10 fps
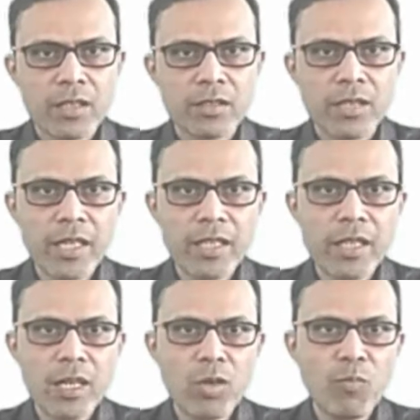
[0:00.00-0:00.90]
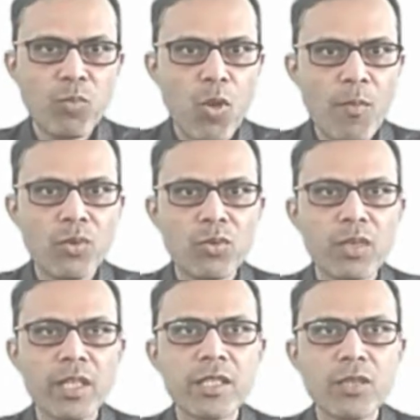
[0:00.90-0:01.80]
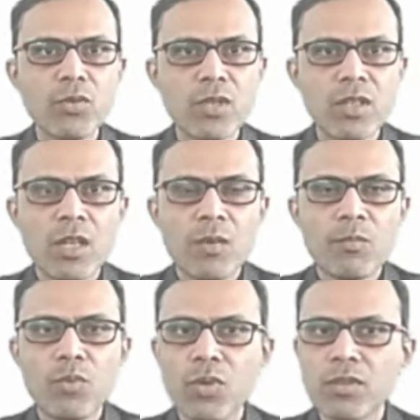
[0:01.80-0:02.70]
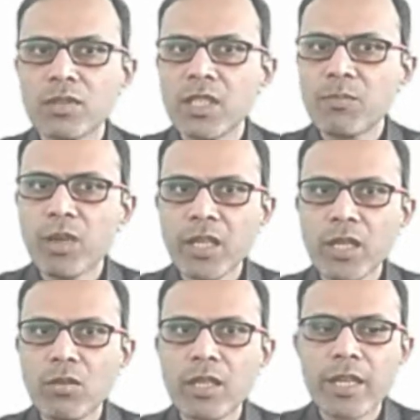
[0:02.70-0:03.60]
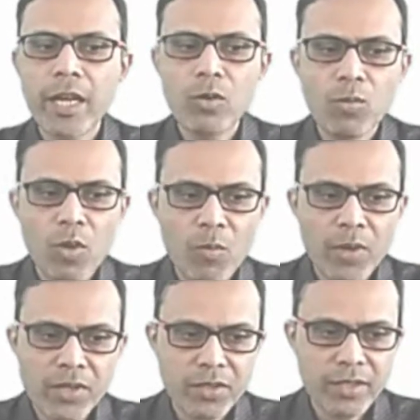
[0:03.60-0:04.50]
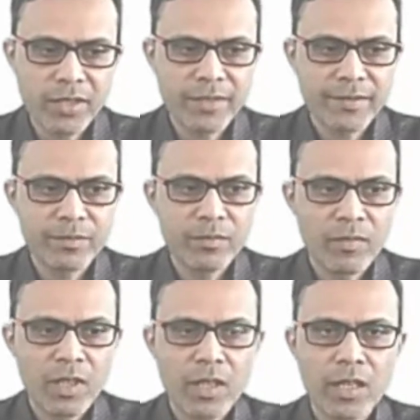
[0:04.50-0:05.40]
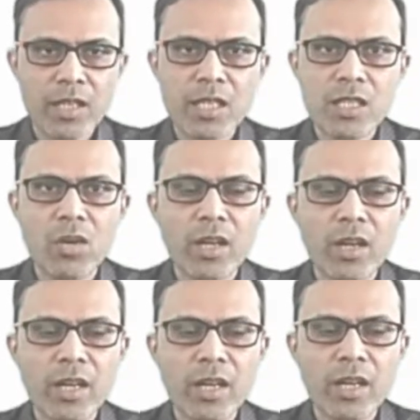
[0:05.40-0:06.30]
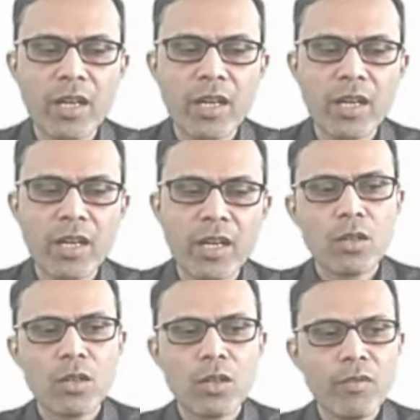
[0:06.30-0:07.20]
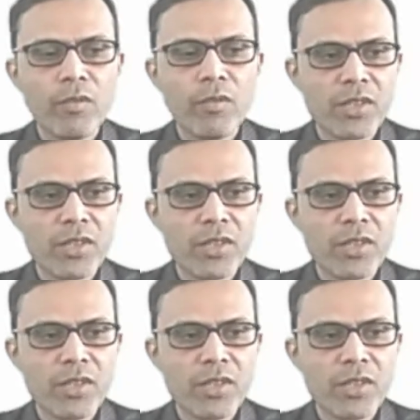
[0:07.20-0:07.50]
that kind of form tool is used for this particular kind of operation. It is known as the grooving operation.